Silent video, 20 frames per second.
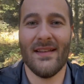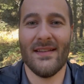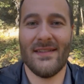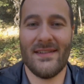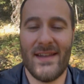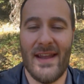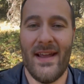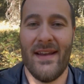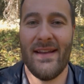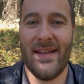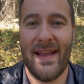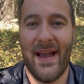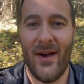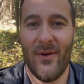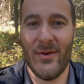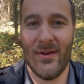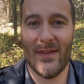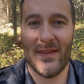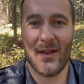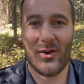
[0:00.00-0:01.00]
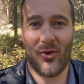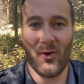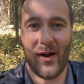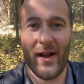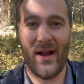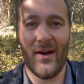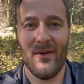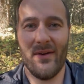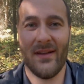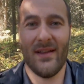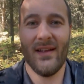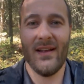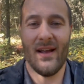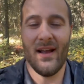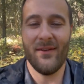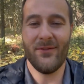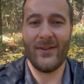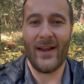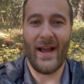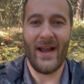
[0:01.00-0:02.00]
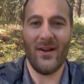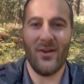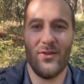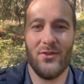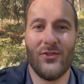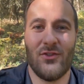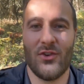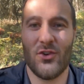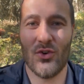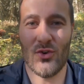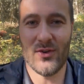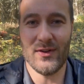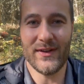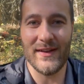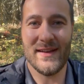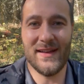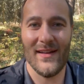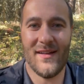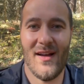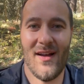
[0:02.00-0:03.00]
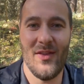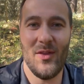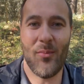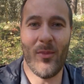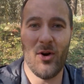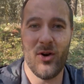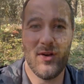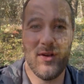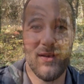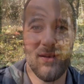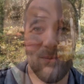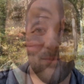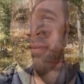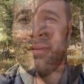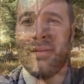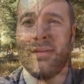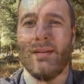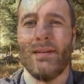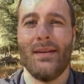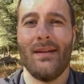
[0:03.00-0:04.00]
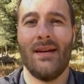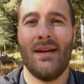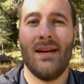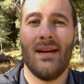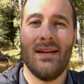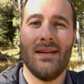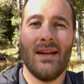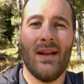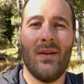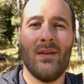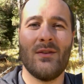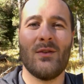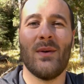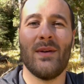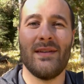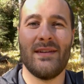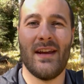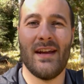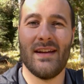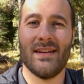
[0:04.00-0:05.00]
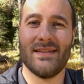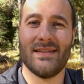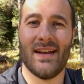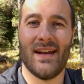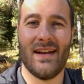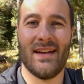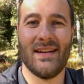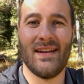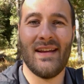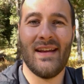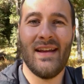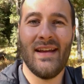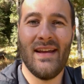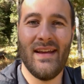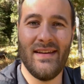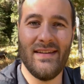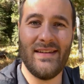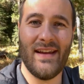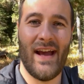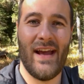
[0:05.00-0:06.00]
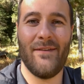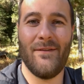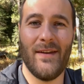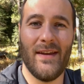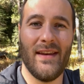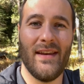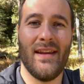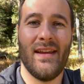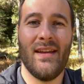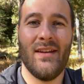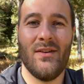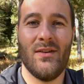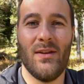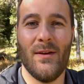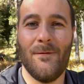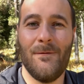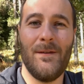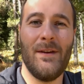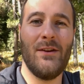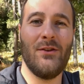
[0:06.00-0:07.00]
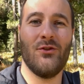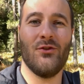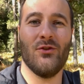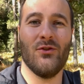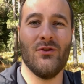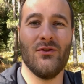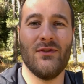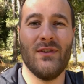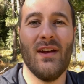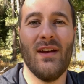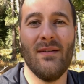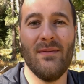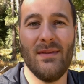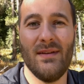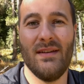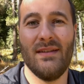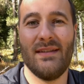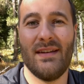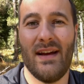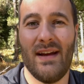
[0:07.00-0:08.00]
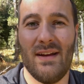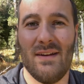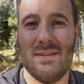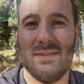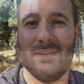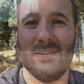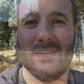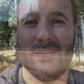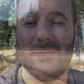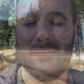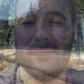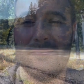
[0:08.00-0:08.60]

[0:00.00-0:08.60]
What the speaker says: standing out in the crowd of tires currently on the market. Now let's go ahead and take a second and dive in to the features of these tires.